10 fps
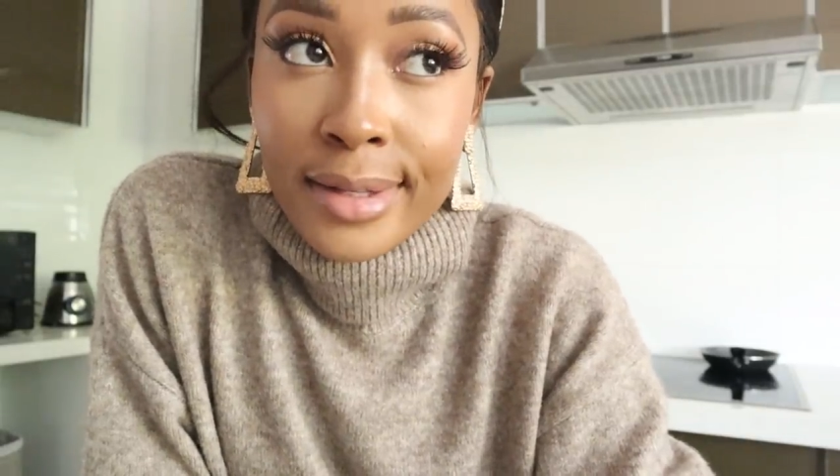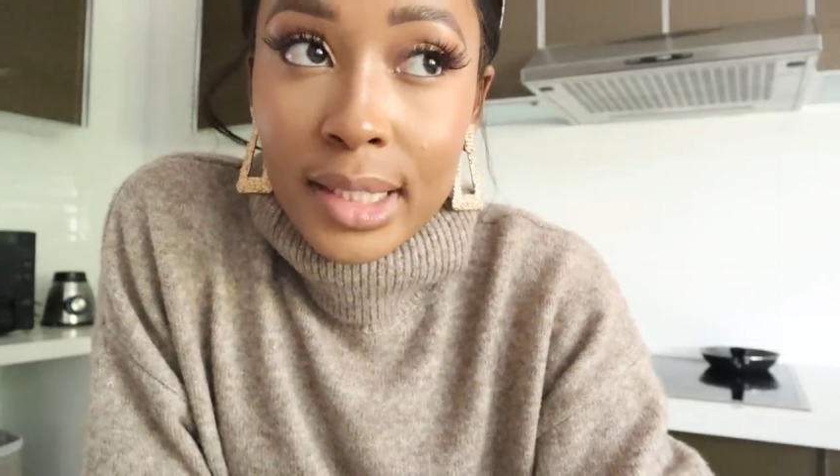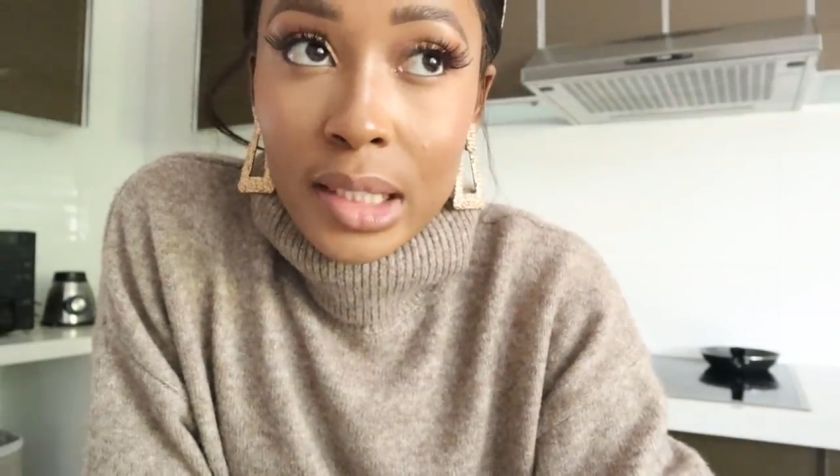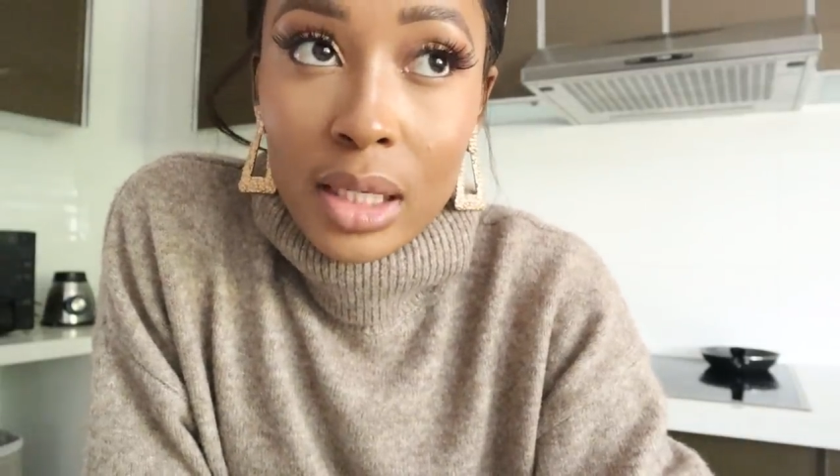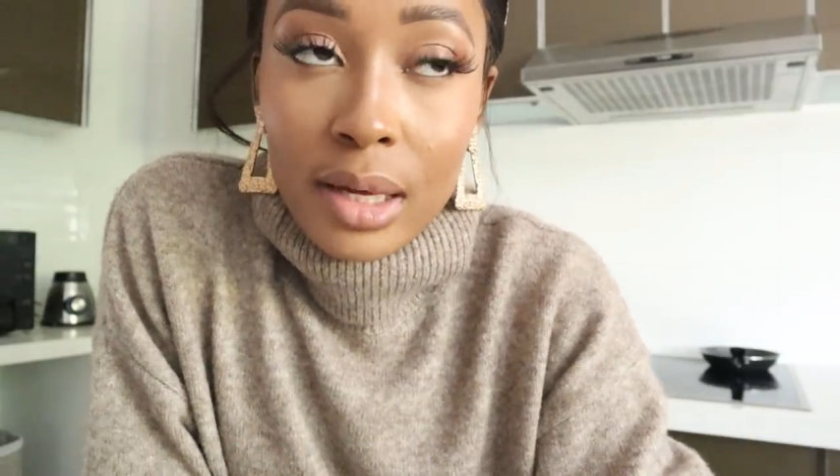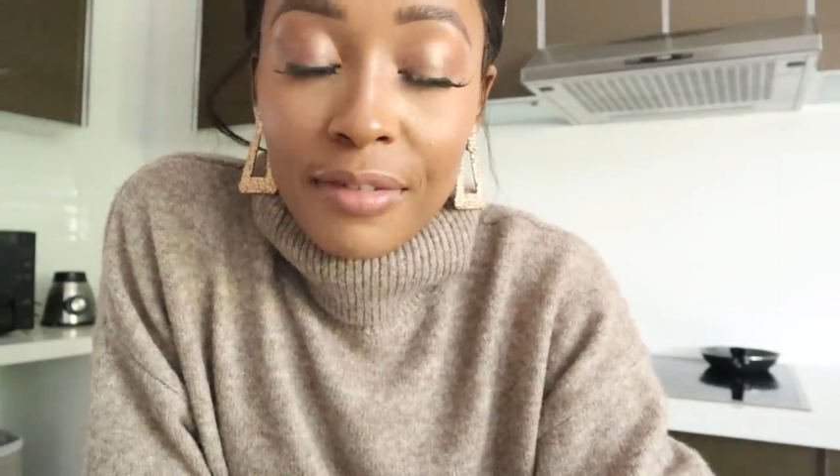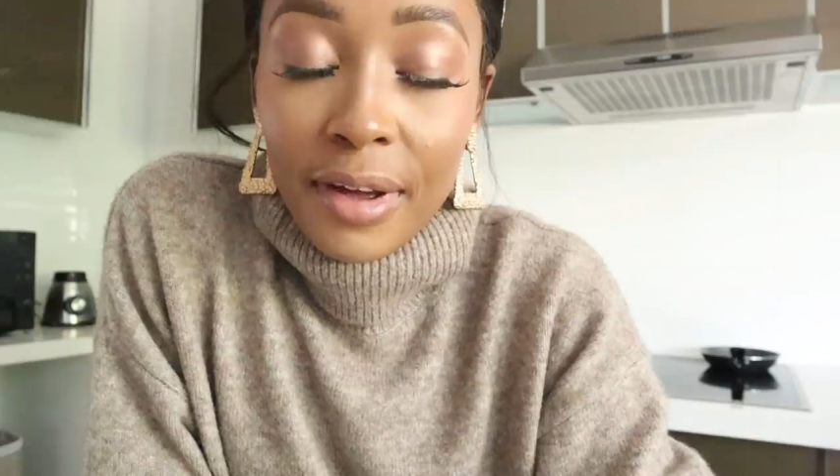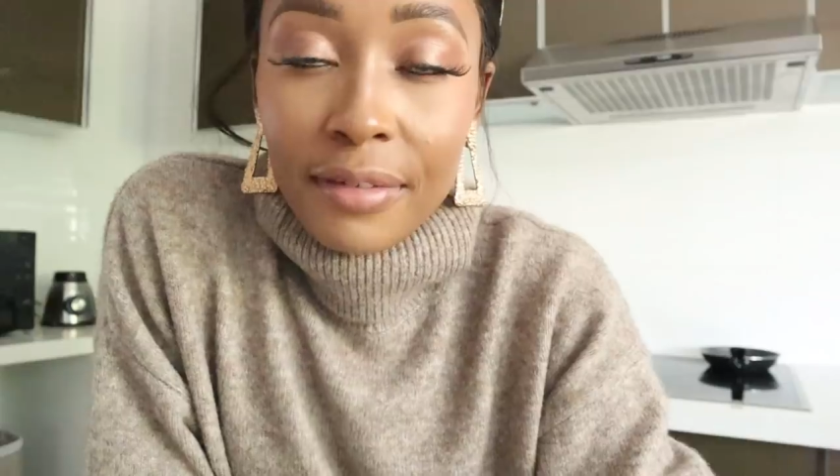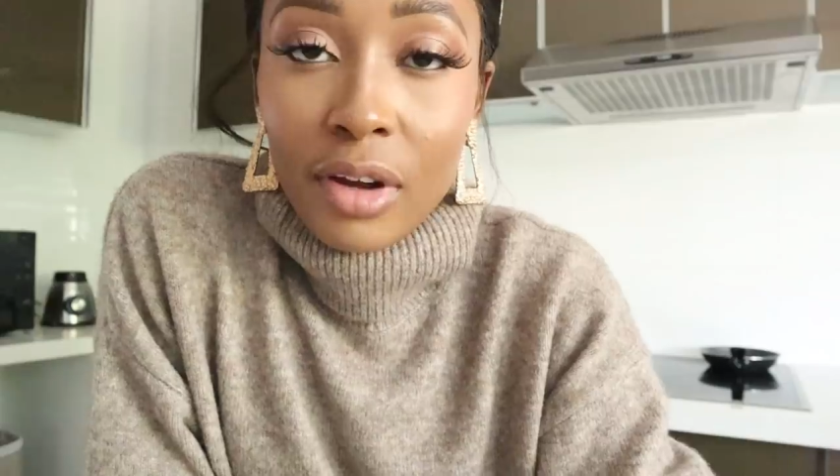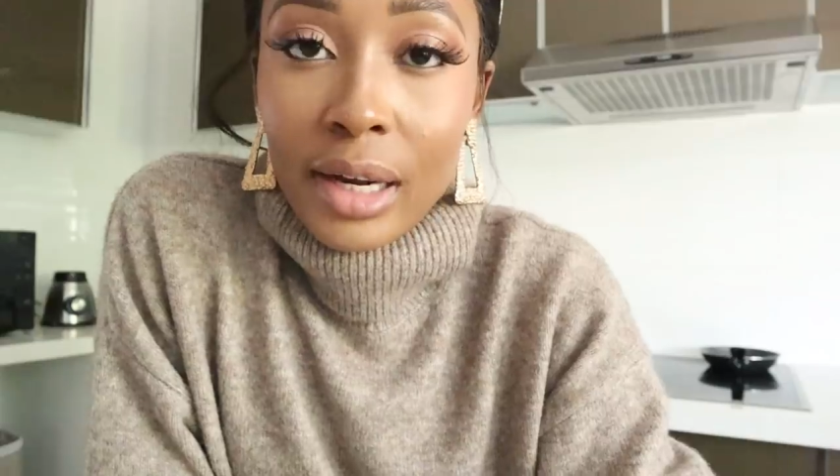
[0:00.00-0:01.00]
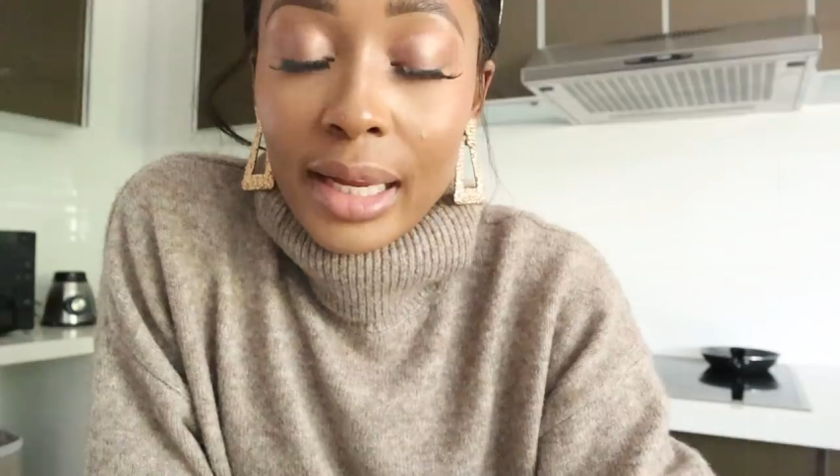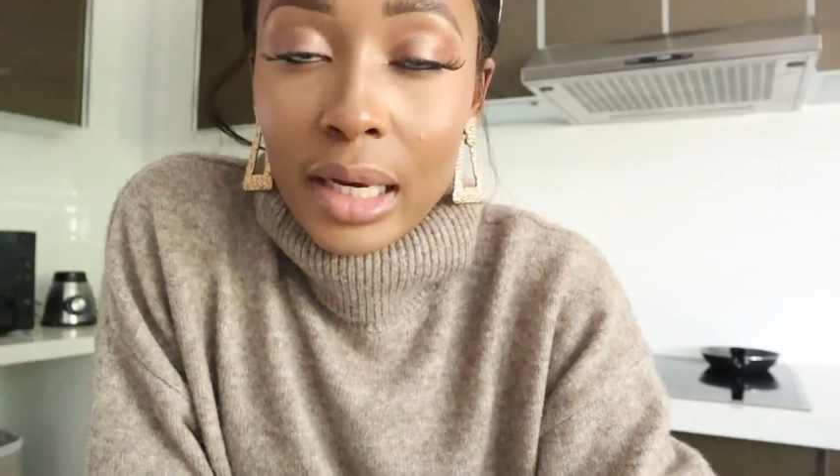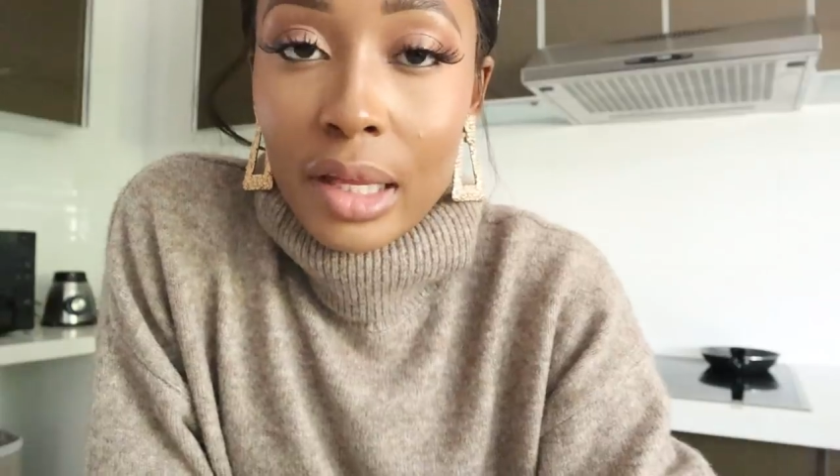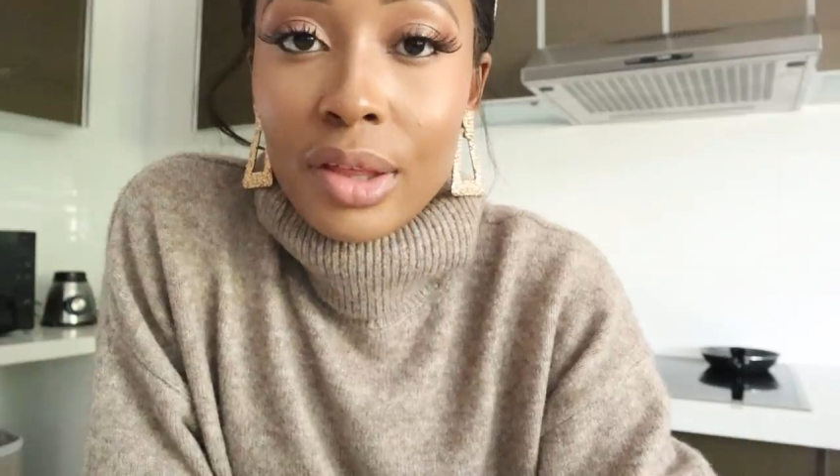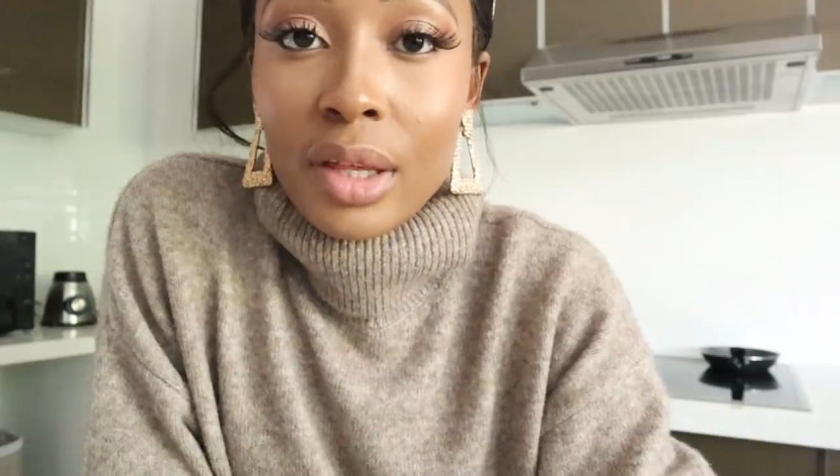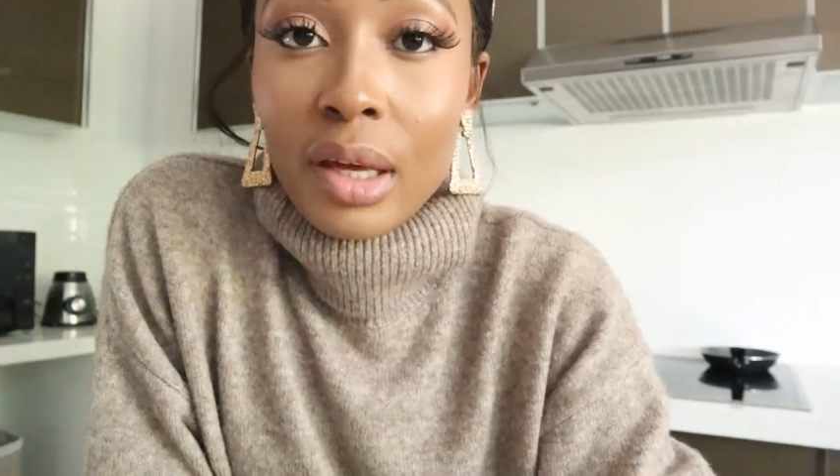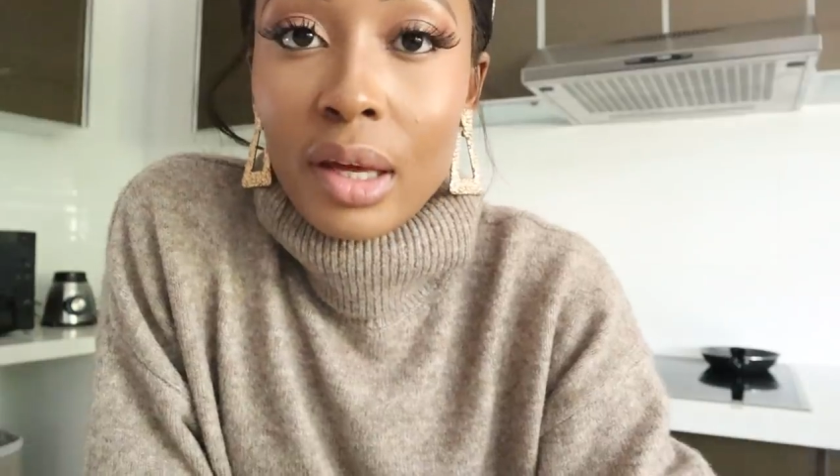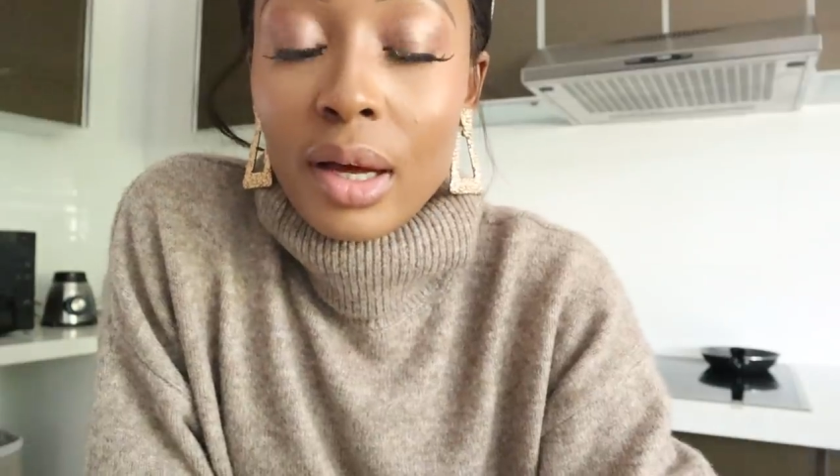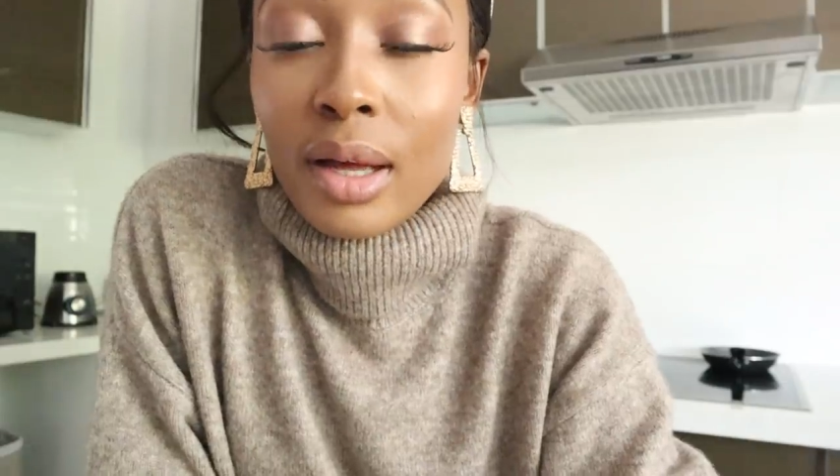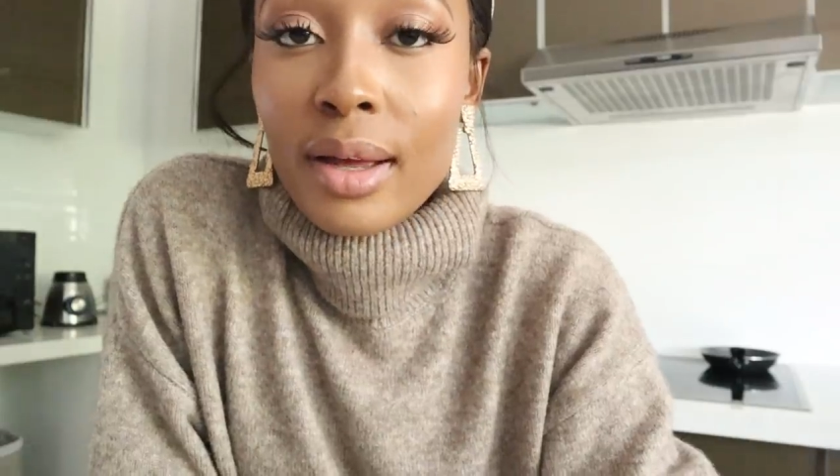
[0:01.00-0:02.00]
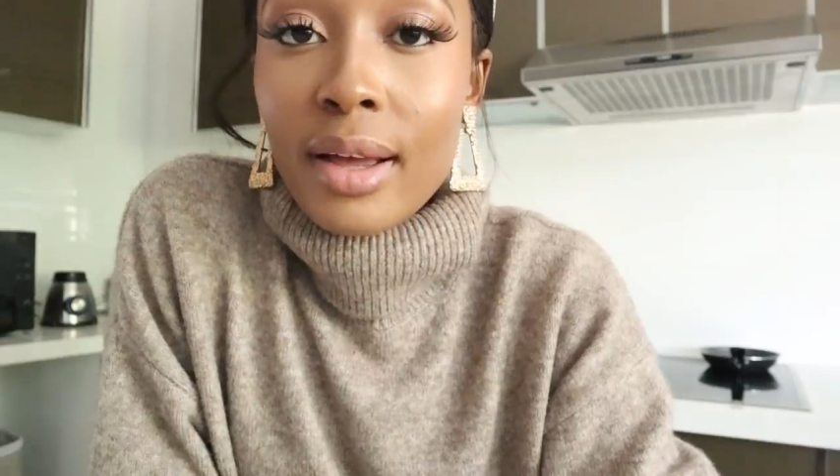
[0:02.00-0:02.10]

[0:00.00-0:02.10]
see if I've got anything